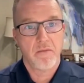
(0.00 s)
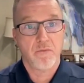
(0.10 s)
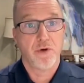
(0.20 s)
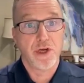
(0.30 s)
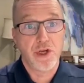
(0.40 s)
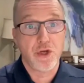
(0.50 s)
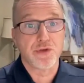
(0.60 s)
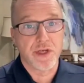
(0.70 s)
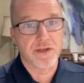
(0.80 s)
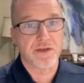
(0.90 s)

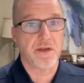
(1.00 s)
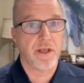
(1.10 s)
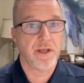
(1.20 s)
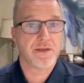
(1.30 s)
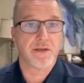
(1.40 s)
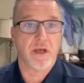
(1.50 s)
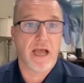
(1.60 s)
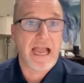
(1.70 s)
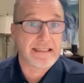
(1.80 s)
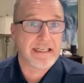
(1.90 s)
reduced its
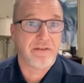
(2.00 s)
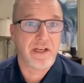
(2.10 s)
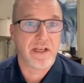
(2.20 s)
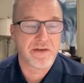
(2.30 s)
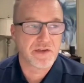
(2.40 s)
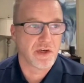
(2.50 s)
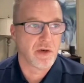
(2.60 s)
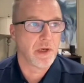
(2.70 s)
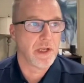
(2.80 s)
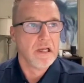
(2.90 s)
activity
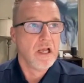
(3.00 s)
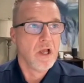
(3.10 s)
considerably,